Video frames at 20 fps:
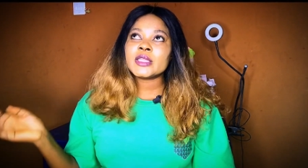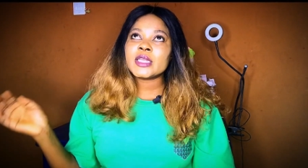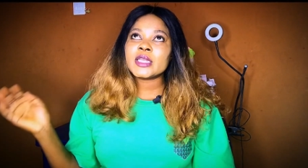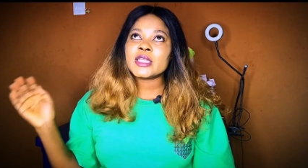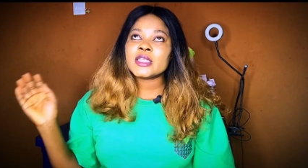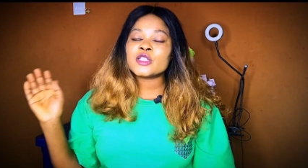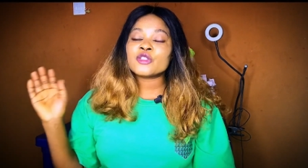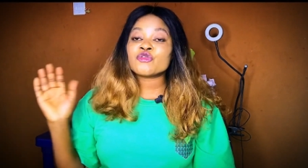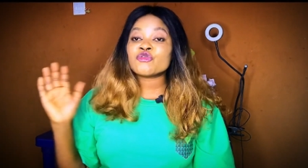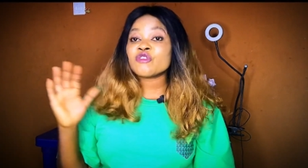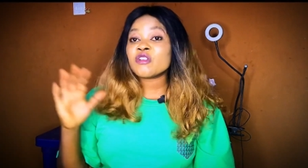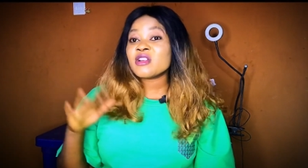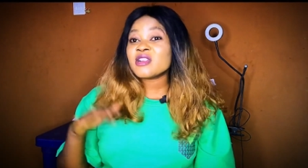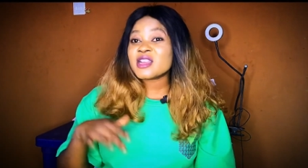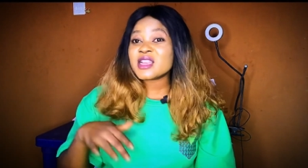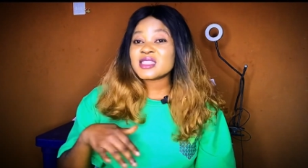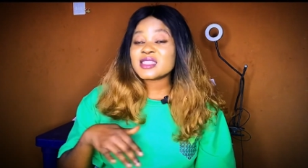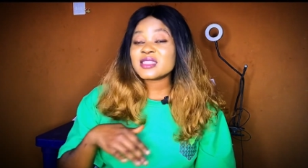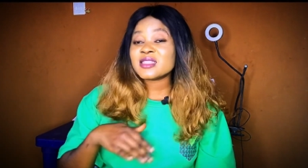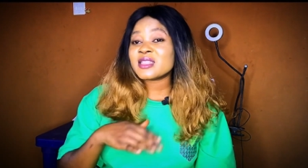The
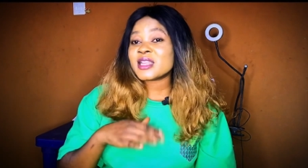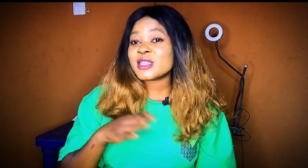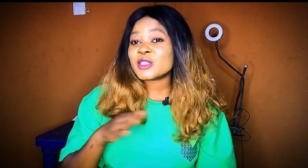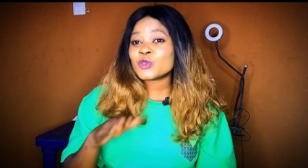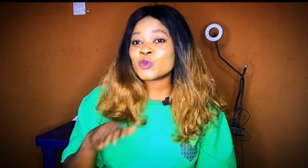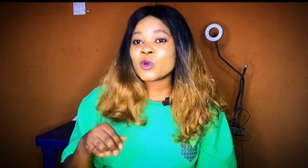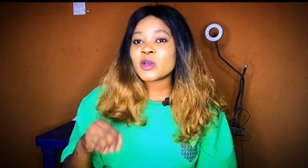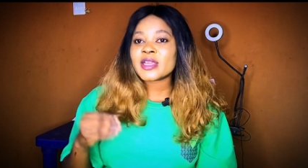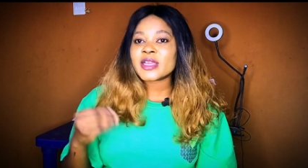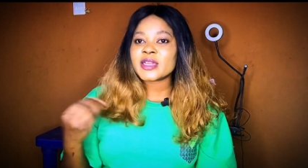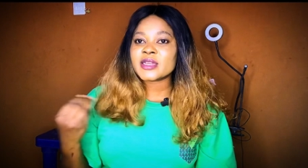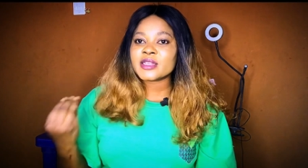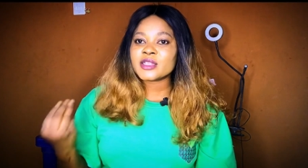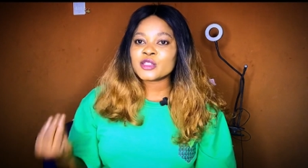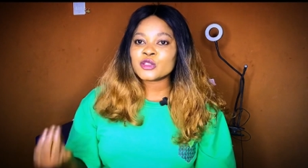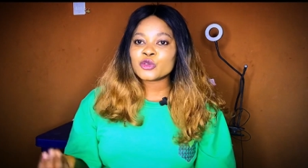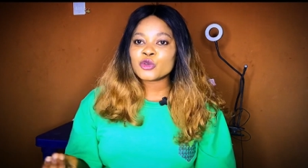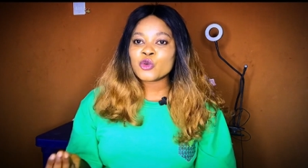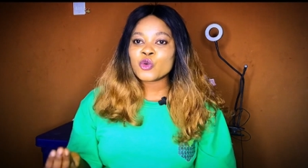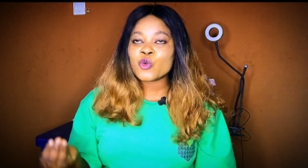strongest network in
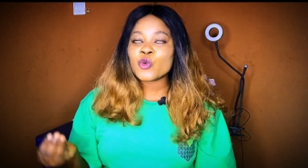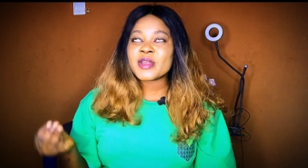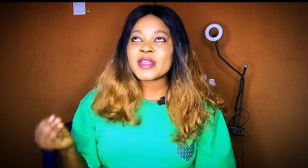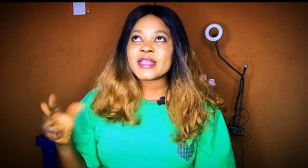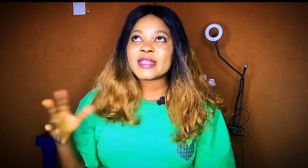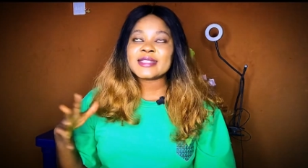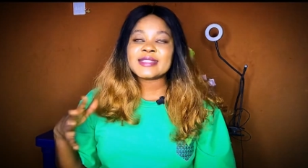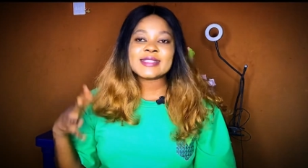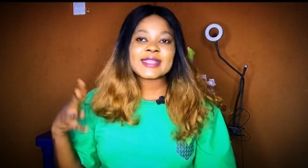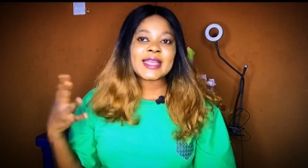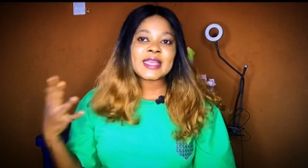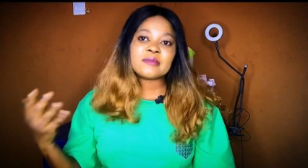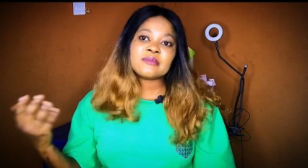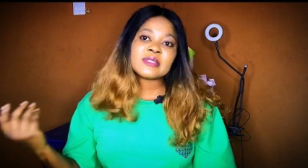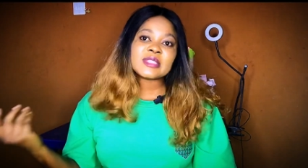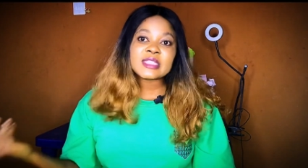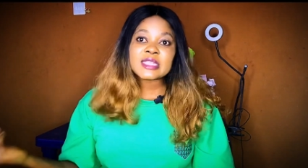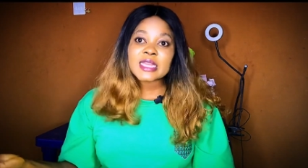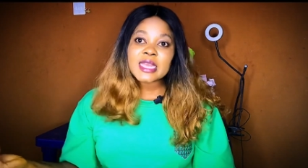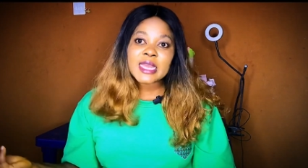the school is
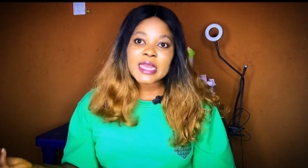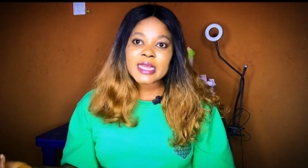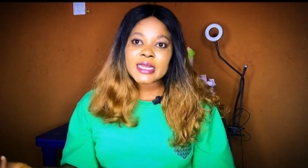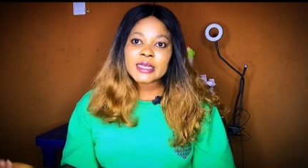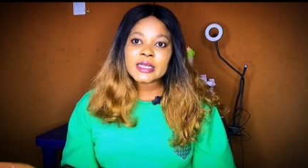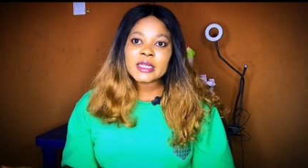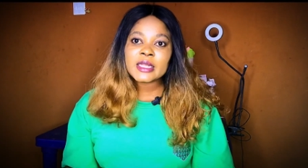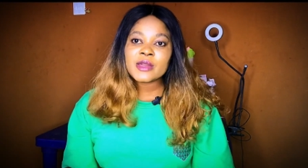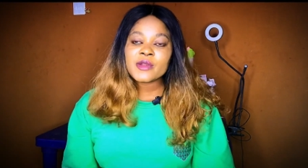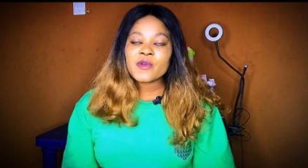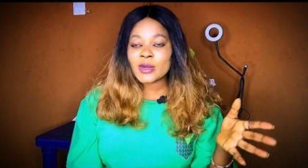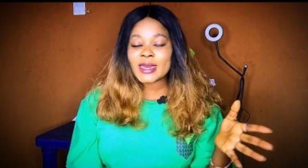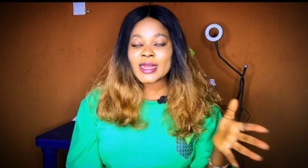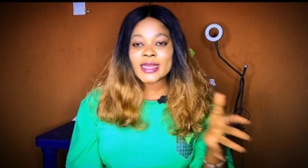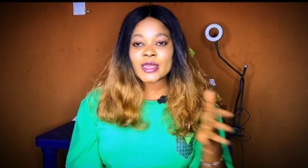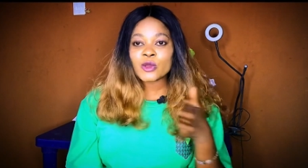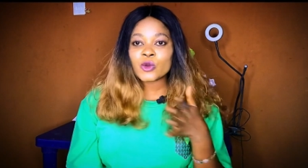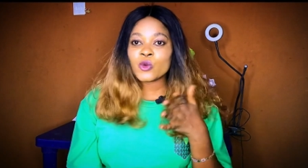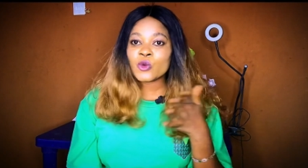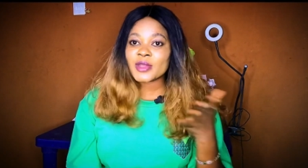MTN.
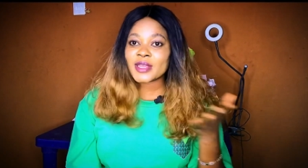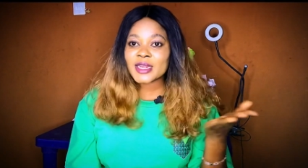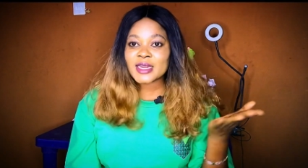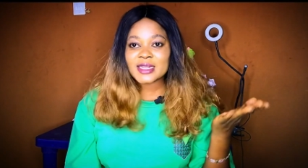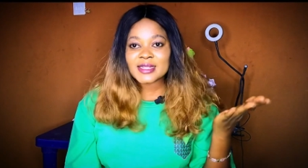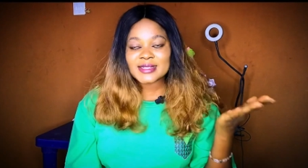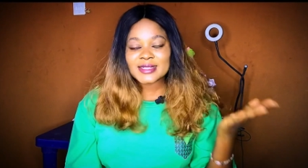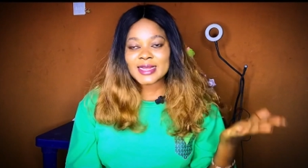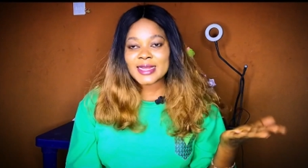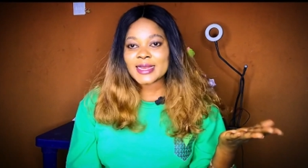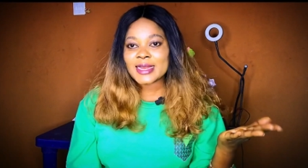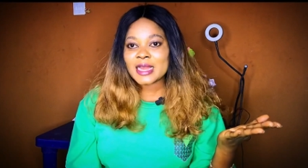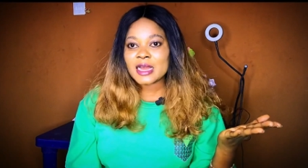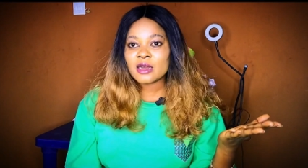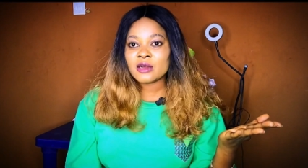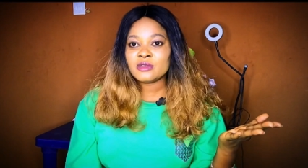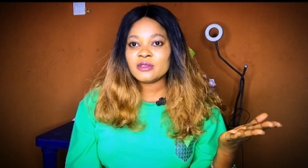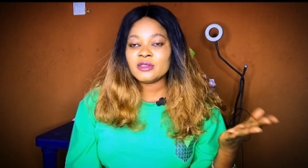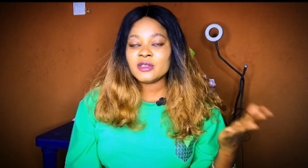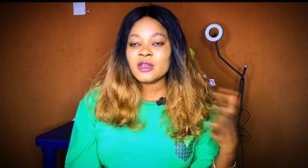Like, cooking is
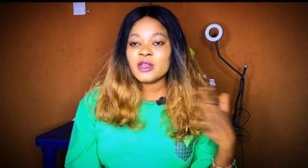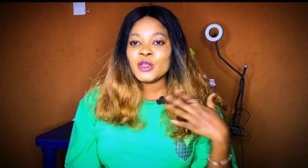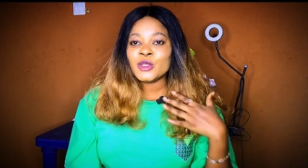allowed.